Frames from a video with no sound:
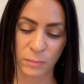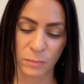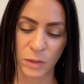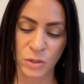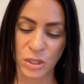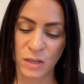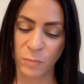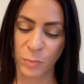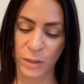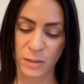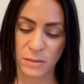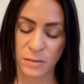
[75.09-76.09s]
the chief
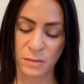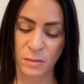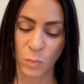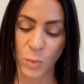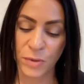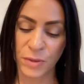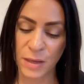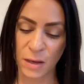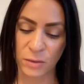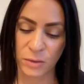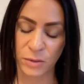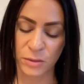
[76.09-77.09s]
priests with the
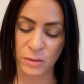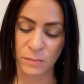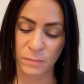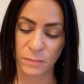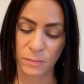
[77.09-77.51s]
elders,